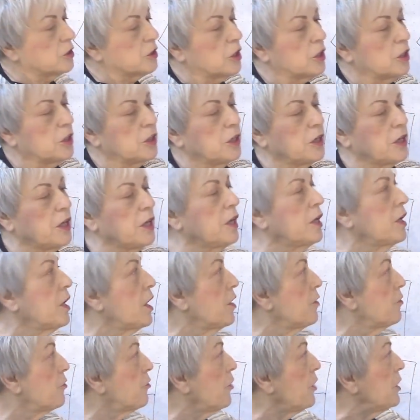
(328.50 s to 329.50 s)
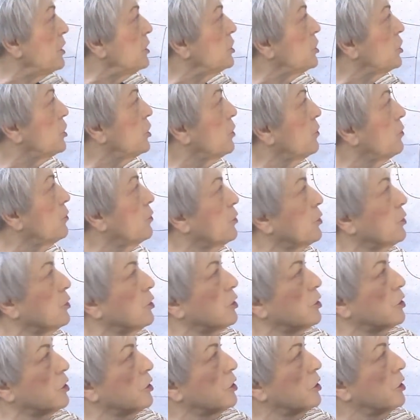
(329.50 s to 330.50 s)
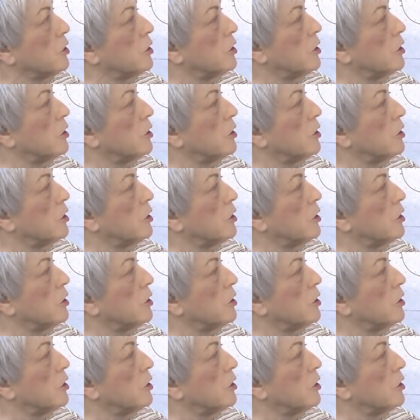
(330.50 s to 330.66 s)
going to need a French curved ruler.